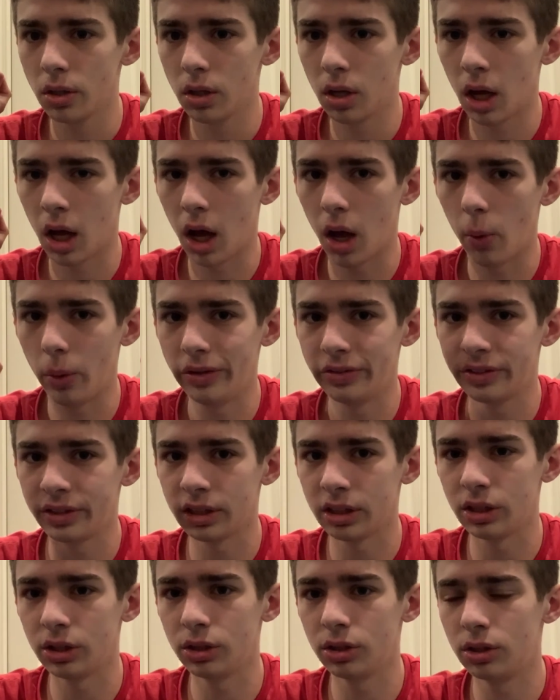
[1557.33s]
We've
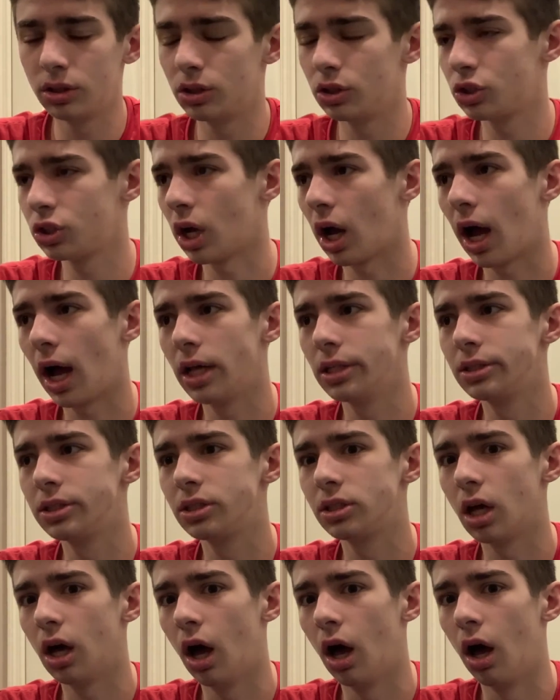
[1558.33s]
seen shots
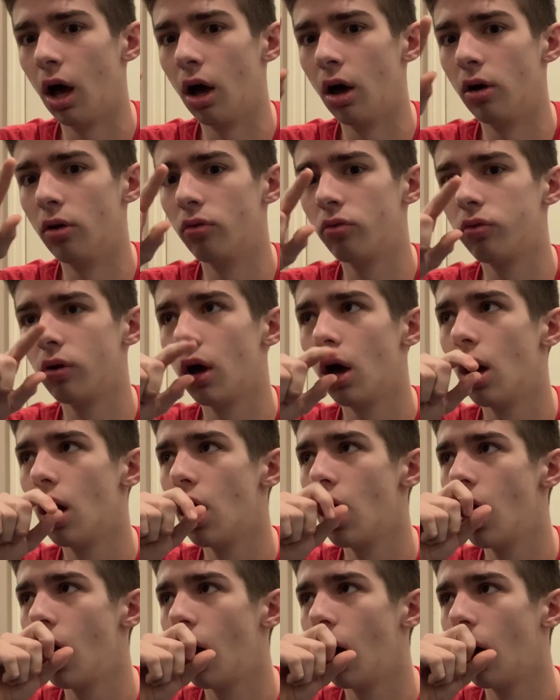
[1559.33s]
of
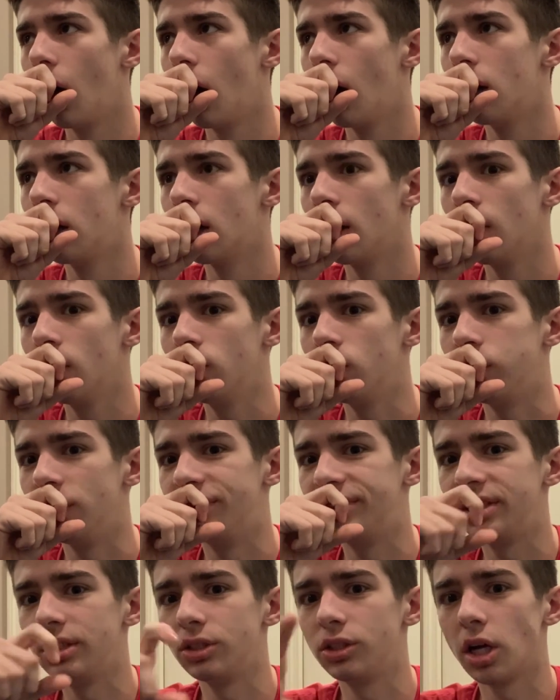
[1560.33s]

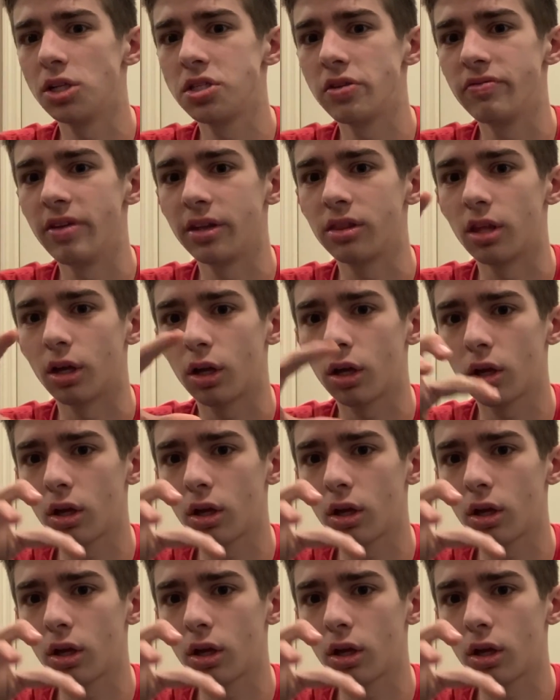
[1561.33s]
like the